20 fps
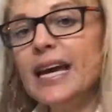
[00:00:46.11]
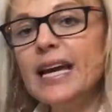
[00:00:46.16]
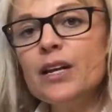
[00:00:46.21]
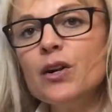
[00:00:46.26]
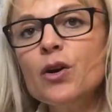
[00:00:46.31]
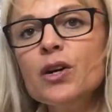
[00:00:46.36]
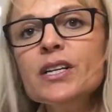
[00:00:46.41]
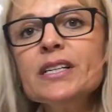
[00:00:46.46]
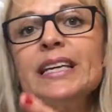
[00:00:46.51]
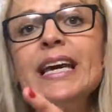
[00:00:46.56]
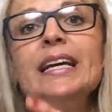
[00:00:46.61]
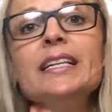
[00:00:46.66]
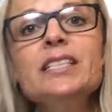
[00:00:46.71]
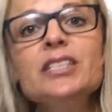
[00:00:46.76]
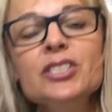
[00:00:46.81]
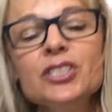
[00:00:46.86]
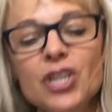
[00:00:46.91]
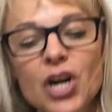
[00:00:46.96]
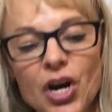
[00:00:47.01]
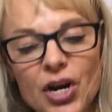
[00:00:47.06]
in order to get
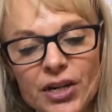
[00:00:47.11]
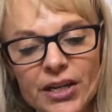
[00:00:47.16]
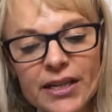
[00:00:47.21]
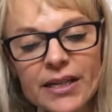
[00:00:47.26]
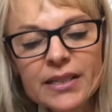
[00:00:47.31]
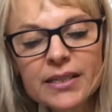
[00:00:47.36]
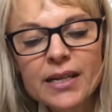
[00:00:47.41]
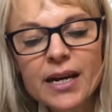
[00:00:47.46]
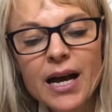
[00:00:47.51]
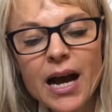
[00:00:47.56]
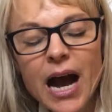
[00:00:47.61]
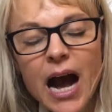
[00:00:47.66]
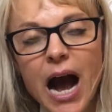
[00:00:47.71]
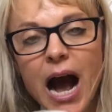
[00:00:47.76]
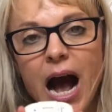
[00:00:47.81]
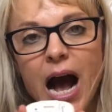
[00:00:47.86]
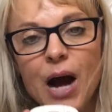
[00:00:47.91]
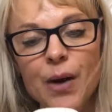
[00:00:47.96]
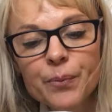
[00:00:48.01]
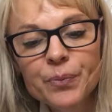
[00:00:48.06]
started,
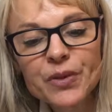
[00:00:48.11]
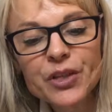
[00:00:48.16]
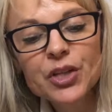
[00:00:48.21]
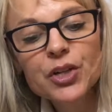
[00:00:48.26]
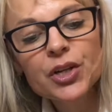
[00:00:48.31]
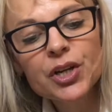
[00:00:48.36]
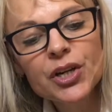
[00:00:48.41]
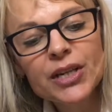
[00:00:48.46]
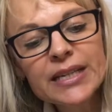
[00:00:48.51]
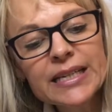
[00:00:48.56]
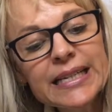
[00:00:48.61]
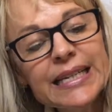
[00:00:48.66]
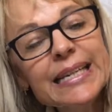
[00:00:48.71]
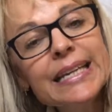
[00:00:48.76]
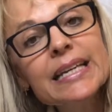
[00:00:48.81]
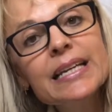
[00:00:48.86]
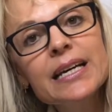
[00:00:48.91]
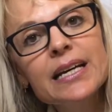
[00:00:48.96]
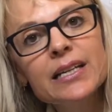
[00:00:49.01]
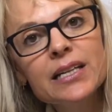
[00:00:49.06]
you're going to
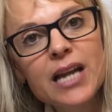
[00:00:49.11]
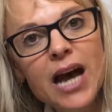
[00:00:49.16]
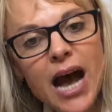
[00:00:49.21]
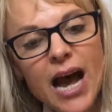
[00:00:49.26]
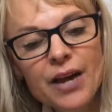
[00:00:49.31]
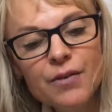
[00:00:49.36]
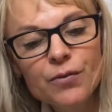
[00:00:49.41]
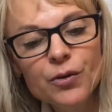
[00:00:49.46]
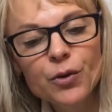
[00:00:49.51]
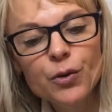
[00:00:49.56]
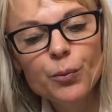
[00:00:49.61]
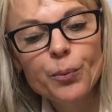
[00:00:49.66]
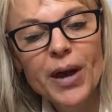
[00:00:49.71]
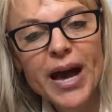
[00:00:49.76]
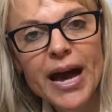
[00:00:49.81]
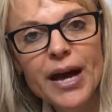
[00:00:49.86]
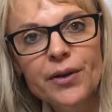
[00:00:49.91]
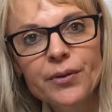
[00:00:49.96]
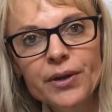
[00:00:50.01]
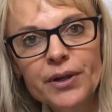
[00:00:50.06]
need a 9-volt
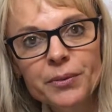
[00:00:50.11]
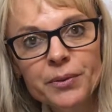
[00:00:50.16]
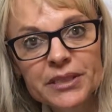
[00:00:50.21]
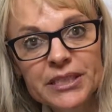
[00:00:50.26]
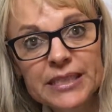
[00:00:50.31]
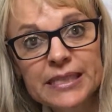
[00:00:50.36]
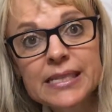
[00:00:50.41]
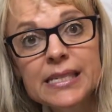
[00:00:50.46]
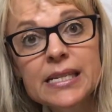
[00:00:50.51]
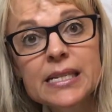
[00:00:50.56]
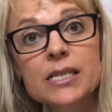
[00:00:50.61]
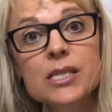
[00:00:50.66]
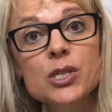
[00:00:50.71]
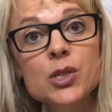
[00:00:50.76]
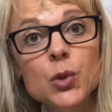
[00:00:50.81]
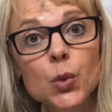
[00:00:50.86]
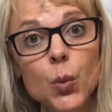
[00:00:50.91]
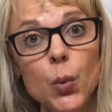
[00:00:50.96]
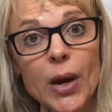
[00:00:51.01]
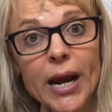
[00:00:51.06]
battery, which is this
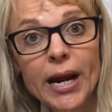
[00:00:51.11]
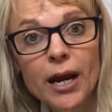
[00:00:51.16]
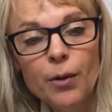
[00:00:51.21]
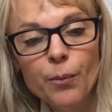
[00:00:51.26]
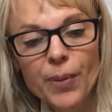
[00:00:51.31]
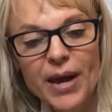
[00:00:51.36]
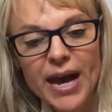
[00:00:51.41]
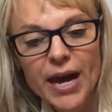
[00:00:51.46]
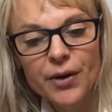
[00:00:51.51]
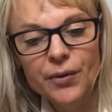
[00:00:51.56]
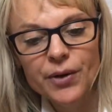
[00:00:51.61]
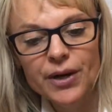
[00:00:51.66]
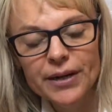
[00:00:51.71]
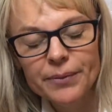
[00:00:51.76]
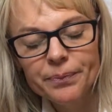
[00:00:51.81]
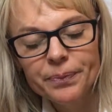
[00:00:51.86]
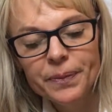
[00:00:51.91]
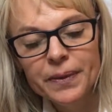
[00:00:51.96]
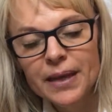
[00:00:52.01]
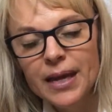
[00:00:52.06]
square
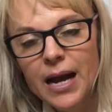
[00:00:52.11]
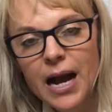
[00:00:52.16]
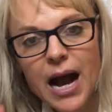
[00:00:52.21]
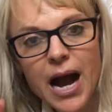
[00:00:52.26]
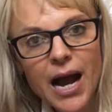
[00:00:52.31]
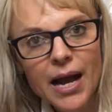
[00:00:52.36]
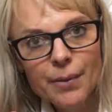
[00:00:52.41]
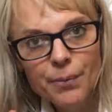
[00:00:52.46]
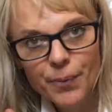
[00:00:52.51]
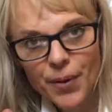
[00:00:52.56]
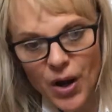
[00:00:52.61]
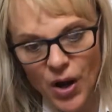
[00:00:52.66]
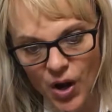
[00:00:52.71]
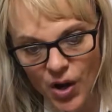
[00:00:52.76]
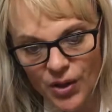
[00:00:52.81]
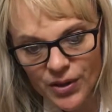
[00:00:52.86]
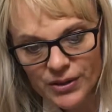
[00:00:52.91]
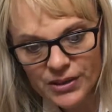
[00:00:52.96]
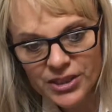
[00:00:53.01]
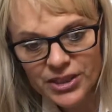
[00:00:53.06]
battery. I
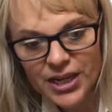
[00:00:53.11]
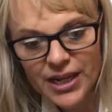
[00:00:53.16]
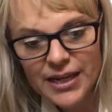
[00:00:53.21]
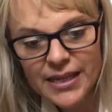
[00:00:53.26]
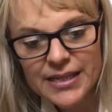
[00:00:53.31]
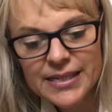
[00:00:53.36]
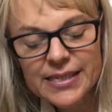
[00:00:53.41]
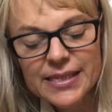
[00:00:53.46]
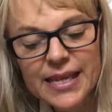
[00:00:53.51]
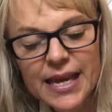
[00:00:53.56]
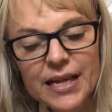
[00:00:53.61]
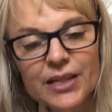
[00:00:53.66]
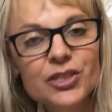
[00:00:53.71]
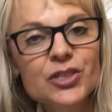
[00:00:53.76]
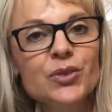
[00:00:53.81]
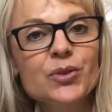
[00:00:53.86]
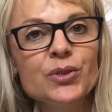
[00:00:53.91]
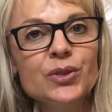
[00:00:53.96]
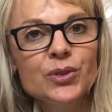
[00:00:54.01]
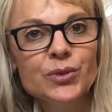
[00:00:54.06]
apologize that
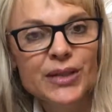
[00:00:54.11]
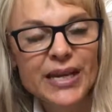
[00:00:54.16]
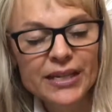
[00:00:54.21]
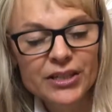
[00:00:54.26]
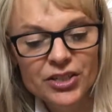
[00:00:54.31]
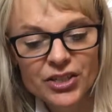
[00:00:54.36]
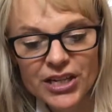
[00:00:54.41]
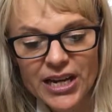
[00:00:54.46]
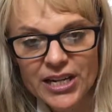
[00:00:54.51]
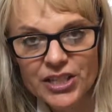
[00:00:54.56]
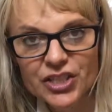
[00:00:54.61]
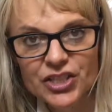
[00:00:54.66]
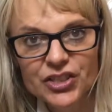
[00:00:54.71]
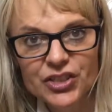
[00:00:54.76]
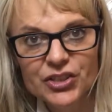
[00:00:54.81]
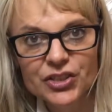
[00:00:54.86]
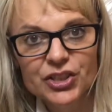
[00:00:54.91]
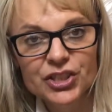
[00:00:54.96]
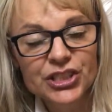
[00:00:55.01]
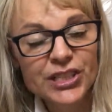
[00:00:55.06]
due to
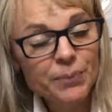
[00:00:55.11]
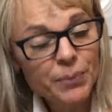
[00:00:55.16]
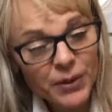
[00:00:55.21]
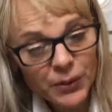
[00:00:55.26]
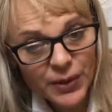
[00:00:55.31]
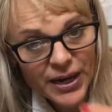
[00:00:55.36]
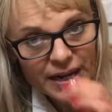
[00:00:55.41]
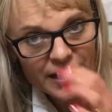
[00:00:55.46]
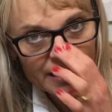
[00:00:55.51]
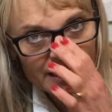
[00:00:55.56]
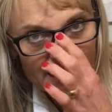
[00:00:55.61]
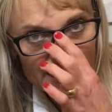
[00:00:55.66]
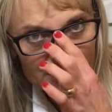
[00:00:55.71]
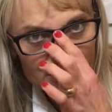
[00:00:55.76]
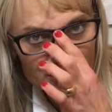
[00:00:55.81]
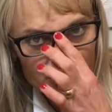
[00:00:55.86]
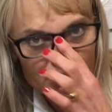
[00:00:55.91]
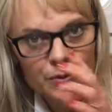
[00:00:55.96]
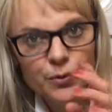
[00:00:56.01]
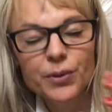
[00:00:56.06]
international shipping
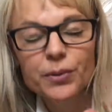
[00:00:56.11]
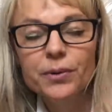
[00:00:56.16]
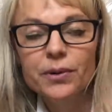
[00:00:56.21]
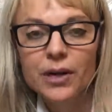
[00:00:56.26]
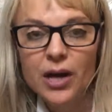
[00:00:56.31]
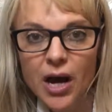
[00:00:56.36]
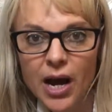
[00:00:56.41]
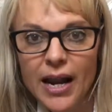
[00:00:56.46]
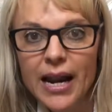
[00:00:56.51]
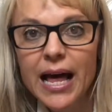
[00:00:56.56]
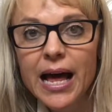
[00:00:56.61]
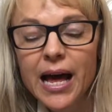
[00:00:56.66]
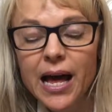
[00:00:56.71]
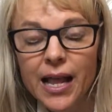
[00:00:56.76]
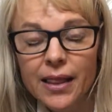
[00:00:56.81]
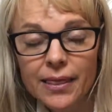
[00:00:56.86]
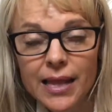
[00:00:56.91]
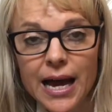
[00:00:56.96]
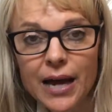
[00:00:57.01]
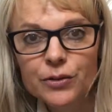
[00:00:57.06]
regulations, we were not
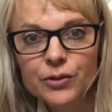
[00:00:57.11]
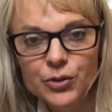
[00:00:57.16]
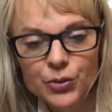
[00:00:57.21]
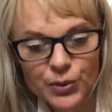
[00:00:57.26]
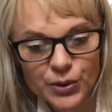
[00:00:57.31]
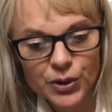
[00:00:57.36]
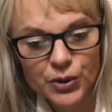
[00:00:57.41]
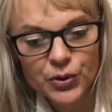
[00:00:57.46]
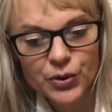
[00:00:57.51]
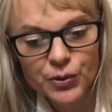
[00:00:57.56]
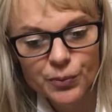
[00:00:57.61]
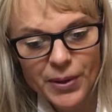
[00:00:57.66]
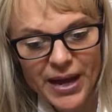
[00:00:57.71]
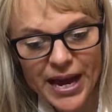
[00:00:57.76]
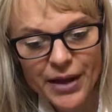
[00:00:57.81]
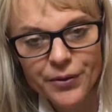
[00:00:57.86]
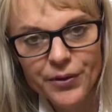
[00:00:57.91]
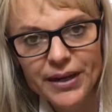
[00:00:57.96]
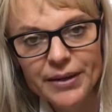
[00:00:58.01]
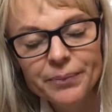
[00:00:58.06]
allowed to include a
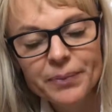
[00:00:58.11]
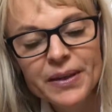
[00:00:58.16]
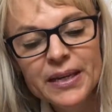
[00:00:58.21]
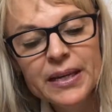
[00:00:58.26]
battery.